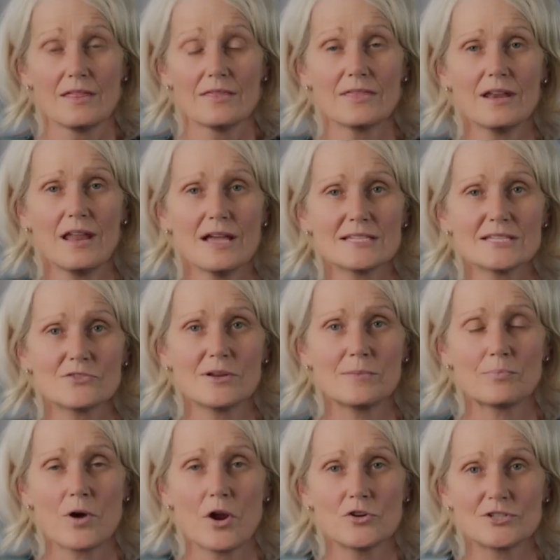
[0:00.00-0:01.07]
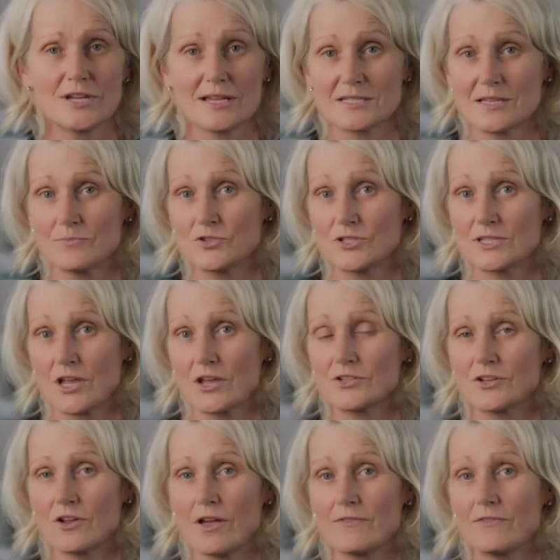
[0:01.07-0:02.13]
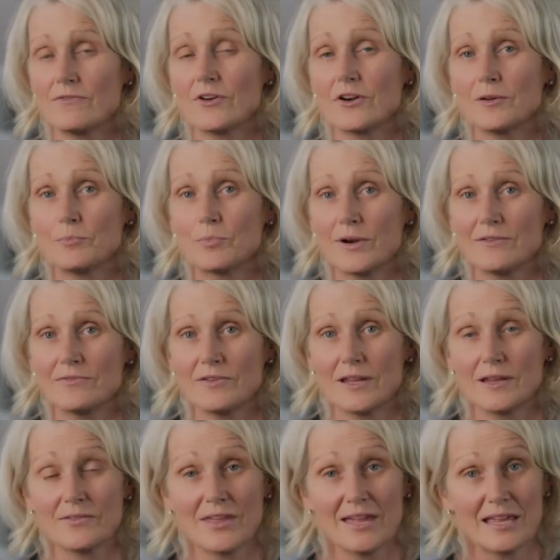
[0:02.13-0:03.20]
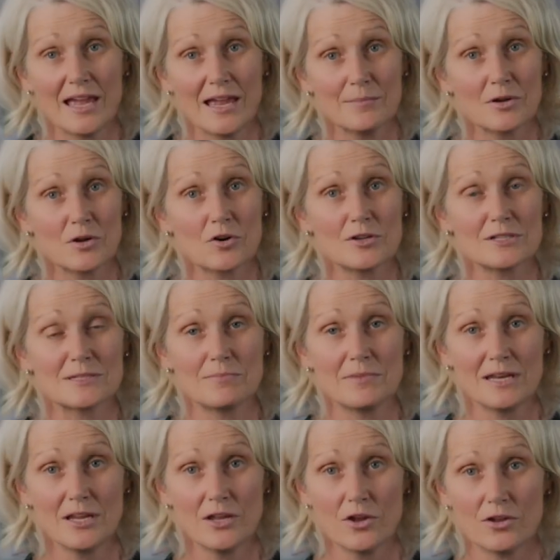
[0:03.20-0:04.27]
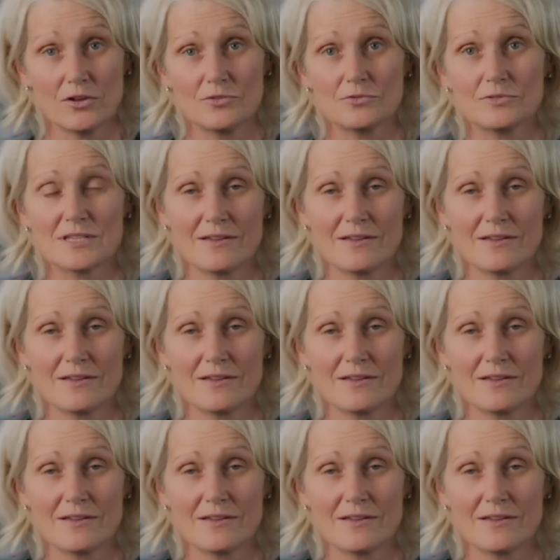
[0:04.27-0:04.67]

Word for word: The last three projects I'm just going to go over very briefly. They came across many hurdles